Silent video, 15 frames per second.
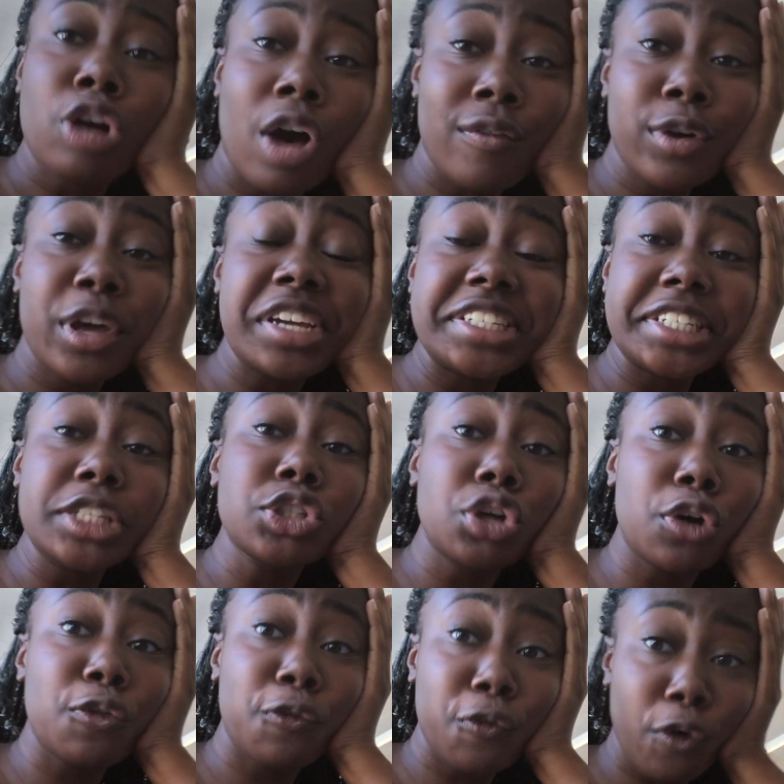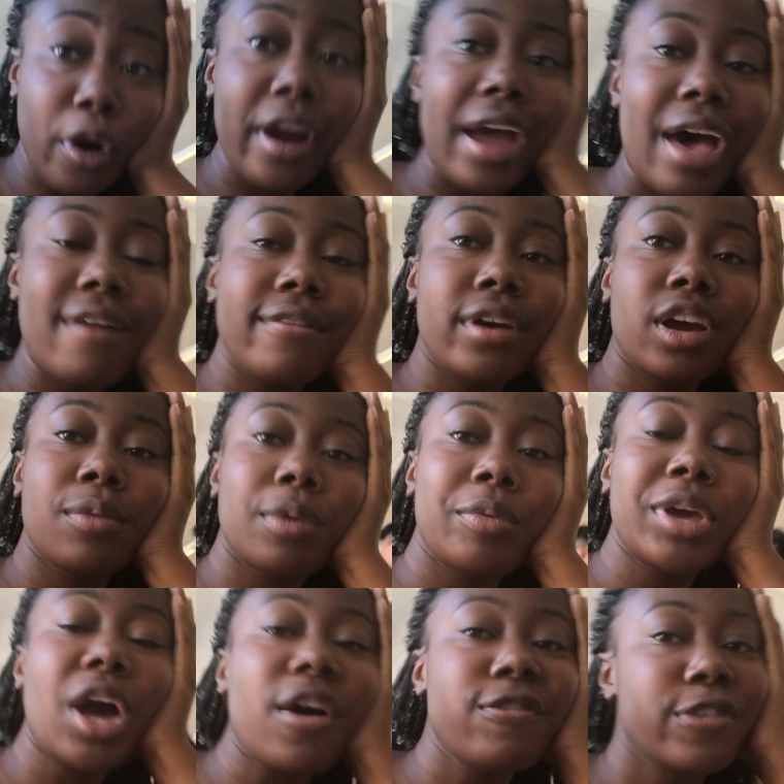Convocation took forever, but
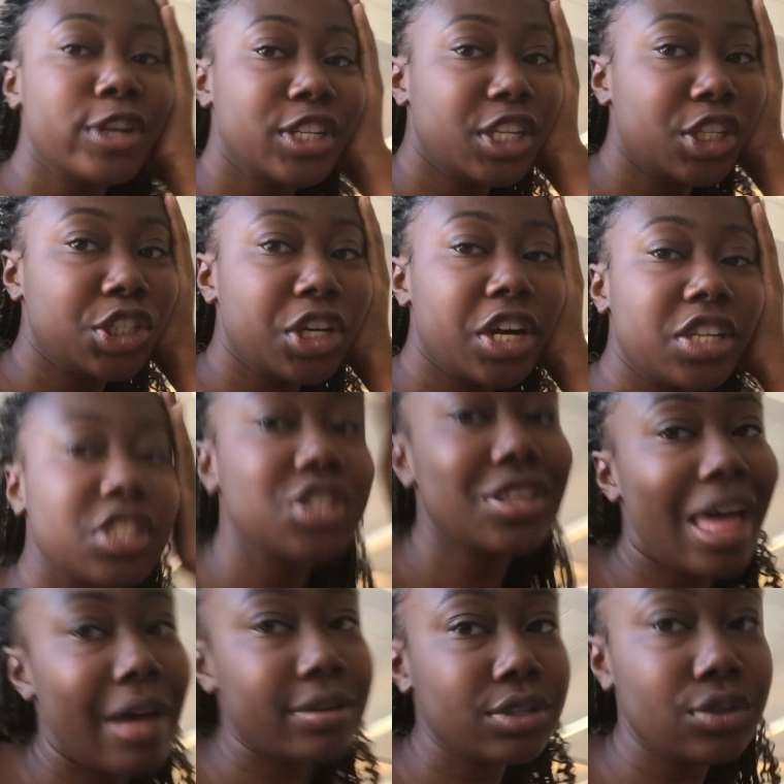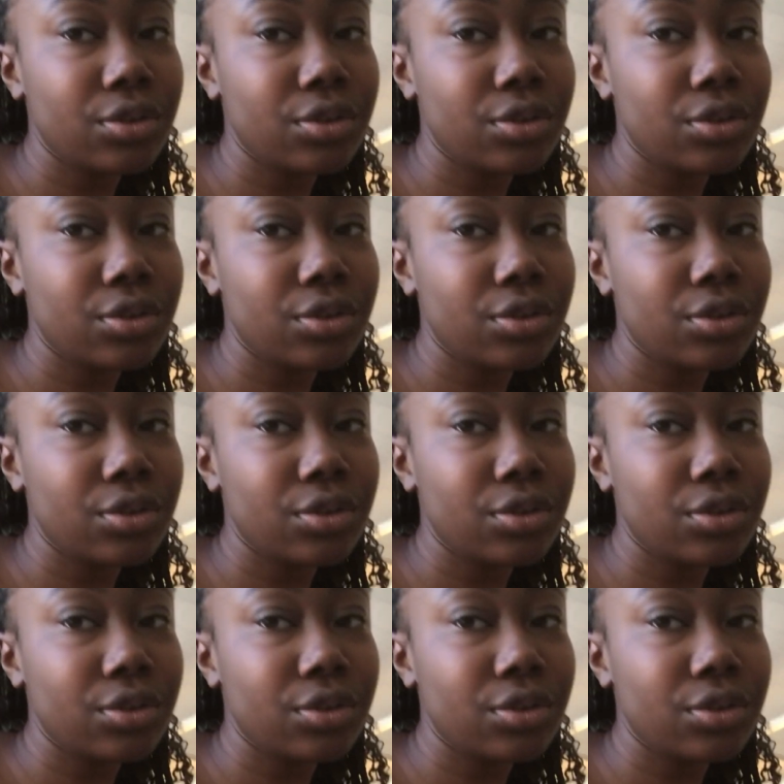we got free t-shirts, so that was